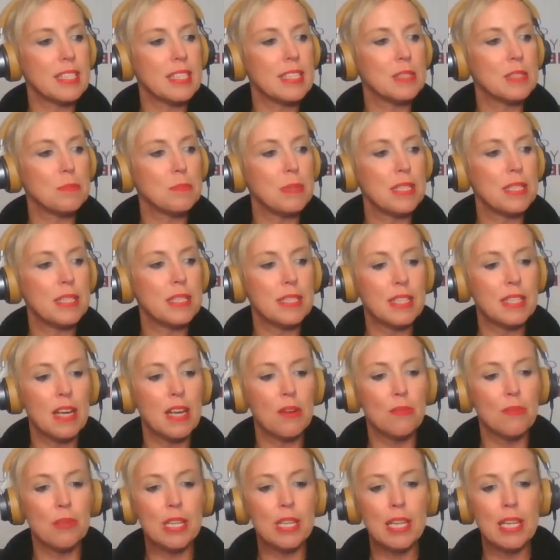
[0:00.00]
been
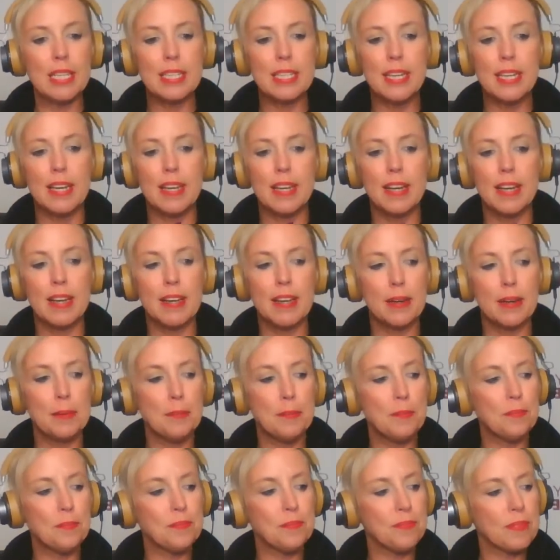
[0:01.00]
a really
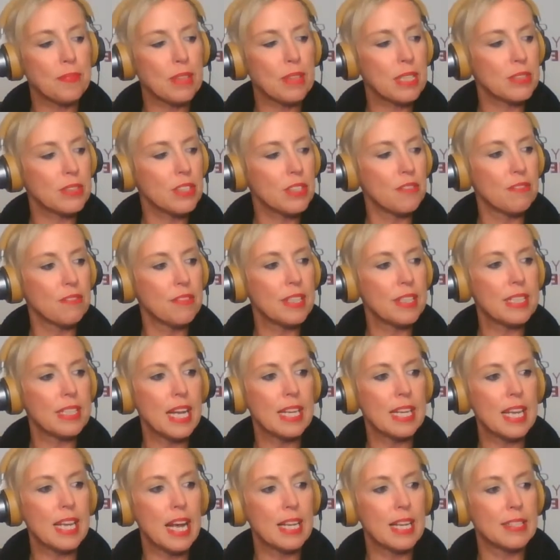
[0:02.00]
something
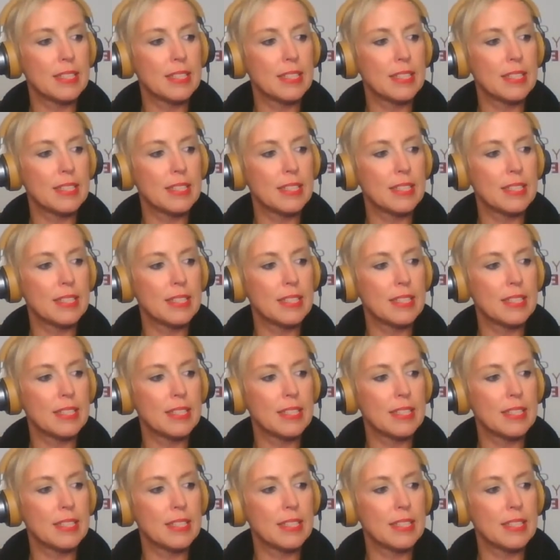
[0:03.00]
that